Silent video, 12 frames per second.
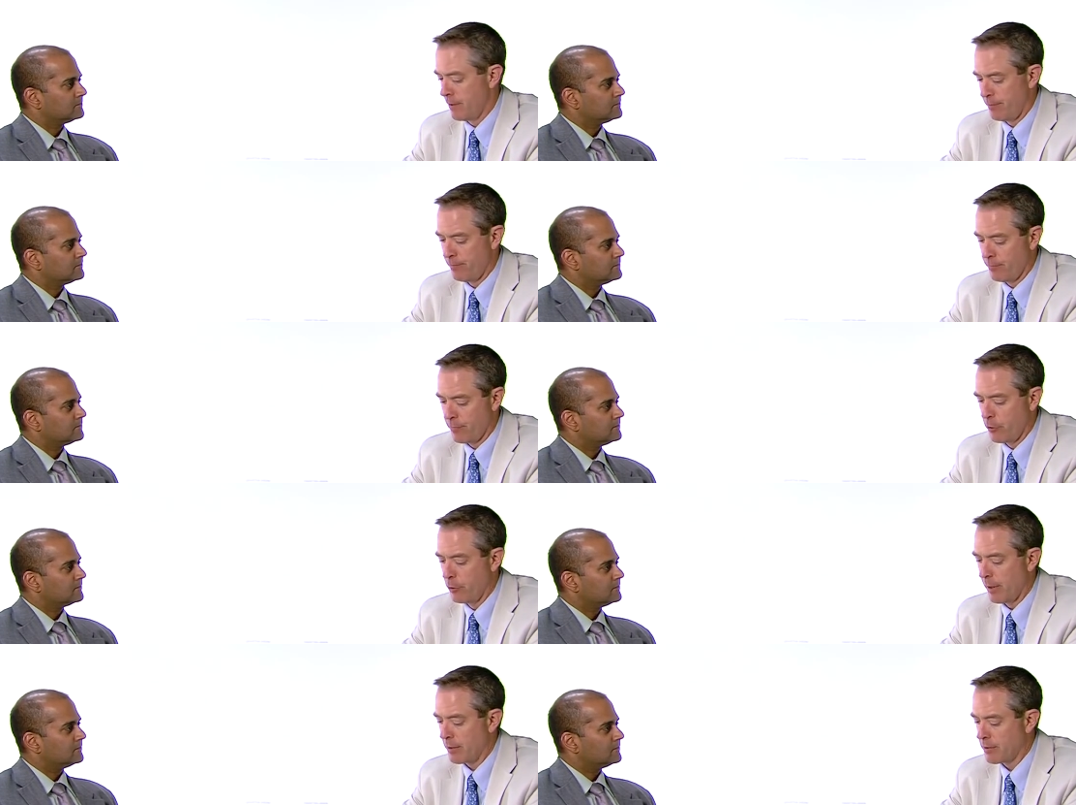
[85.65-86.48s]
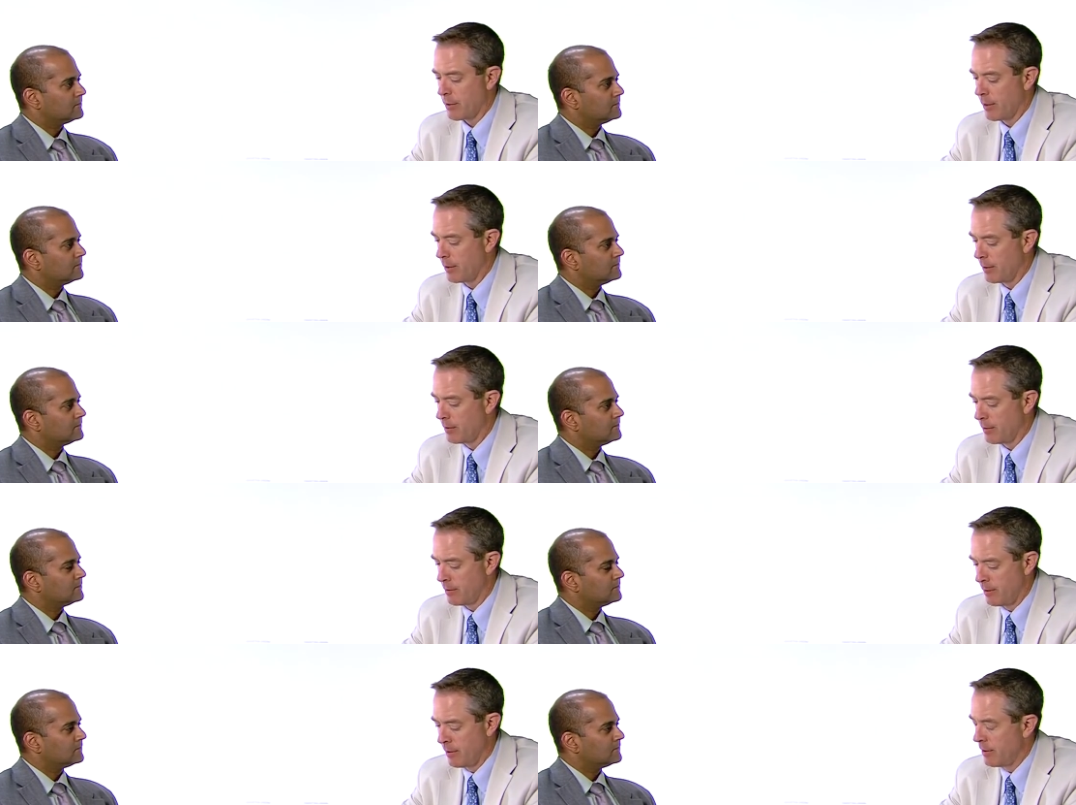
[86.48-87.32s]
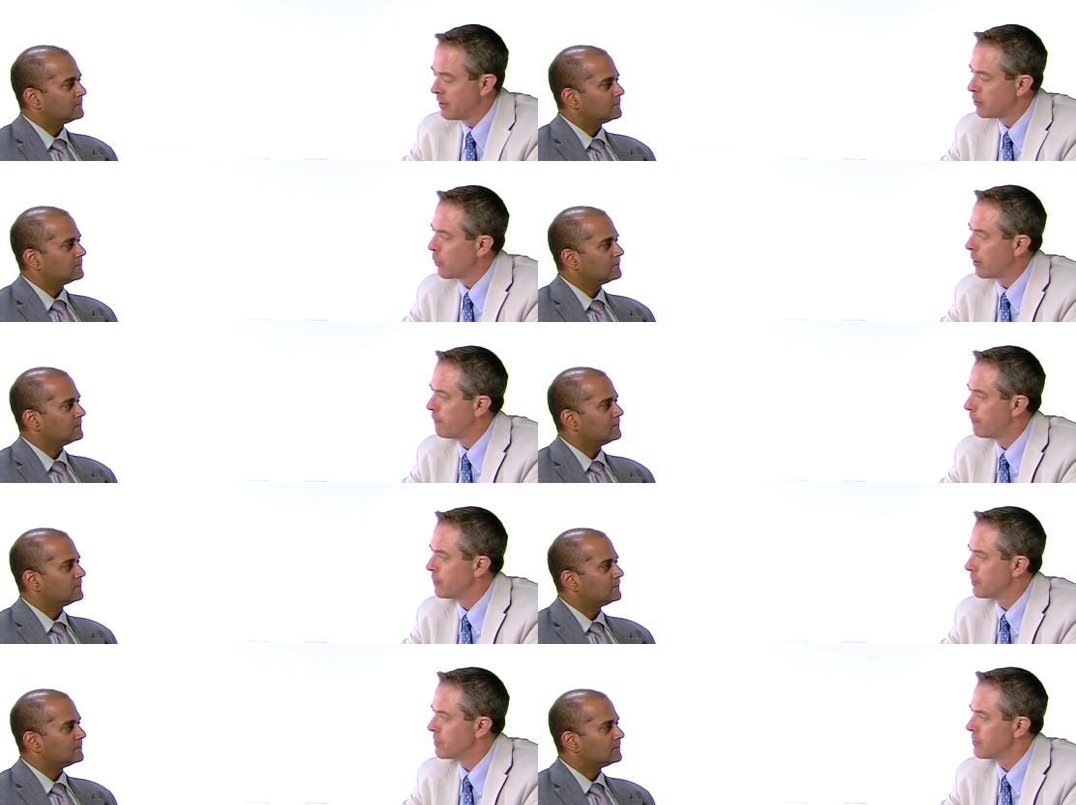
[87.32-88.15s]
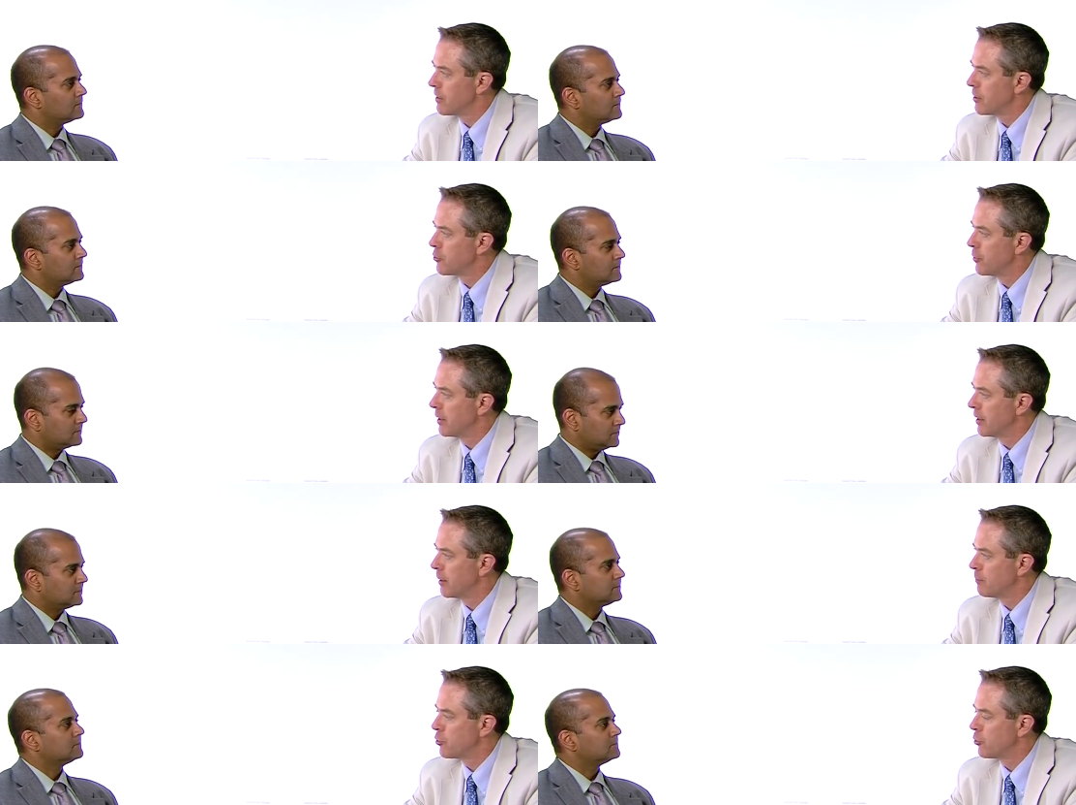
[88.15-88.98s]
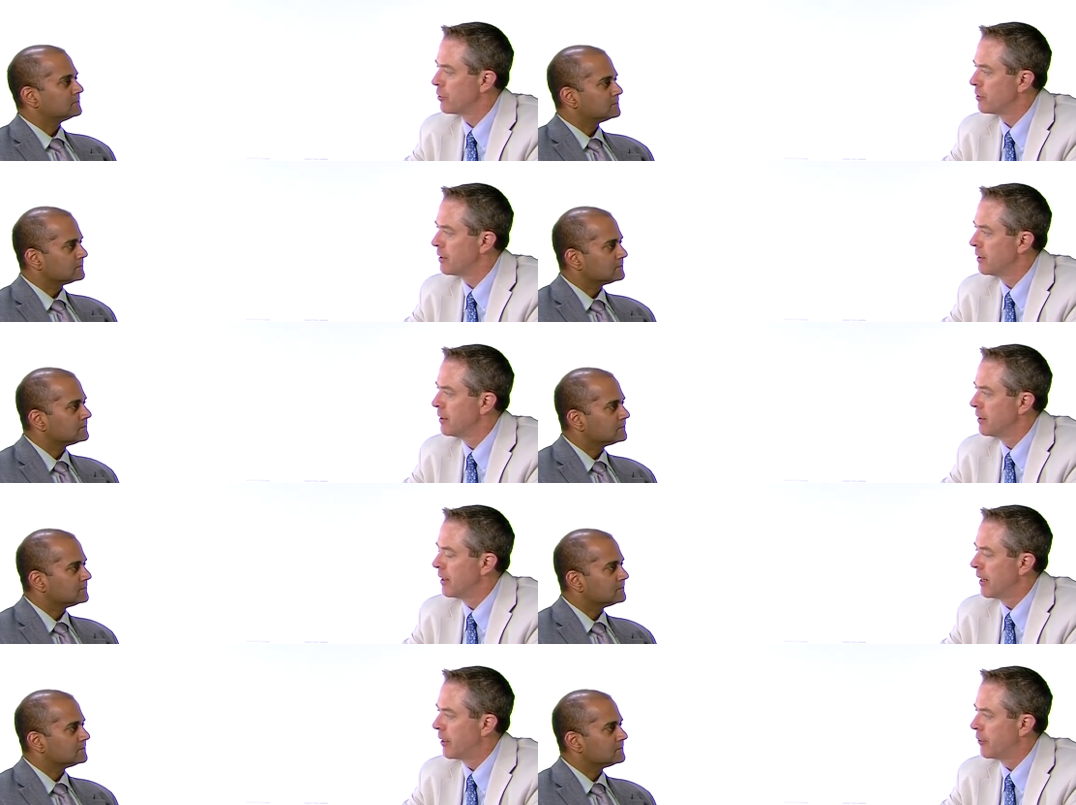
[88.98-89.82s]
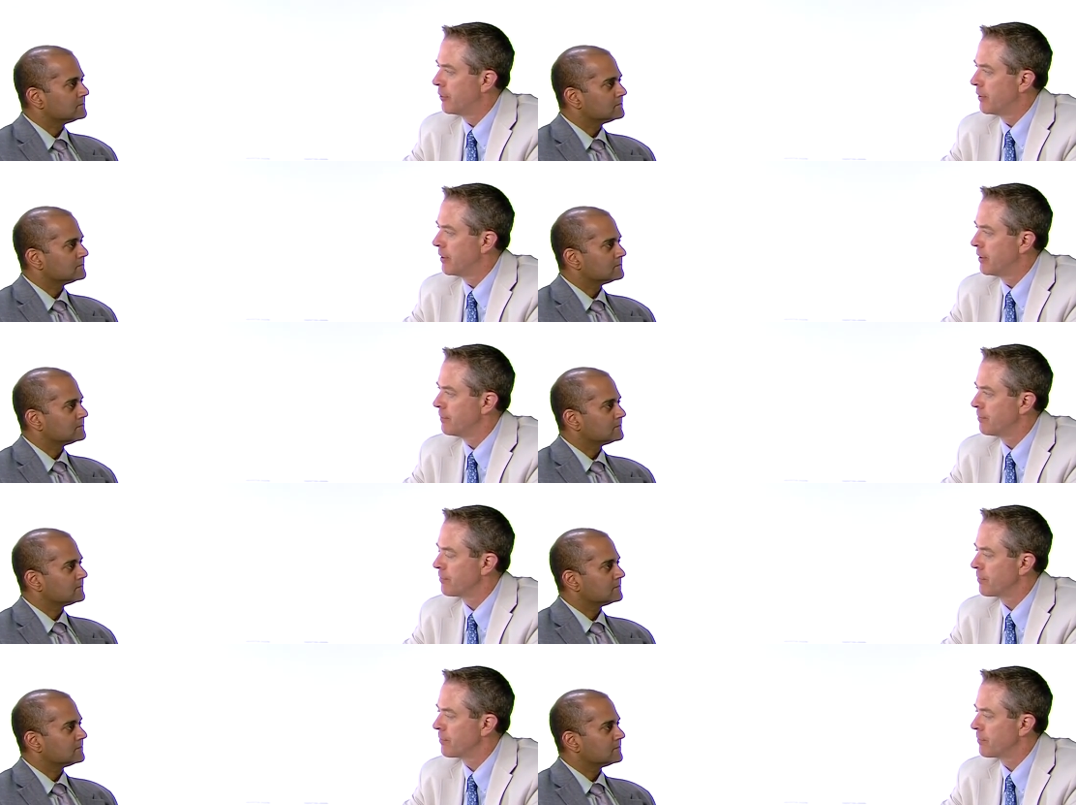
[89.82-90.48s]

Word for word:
Speaker 1: um, The New ASEAN in the 21st Century. And I'm sure our uh,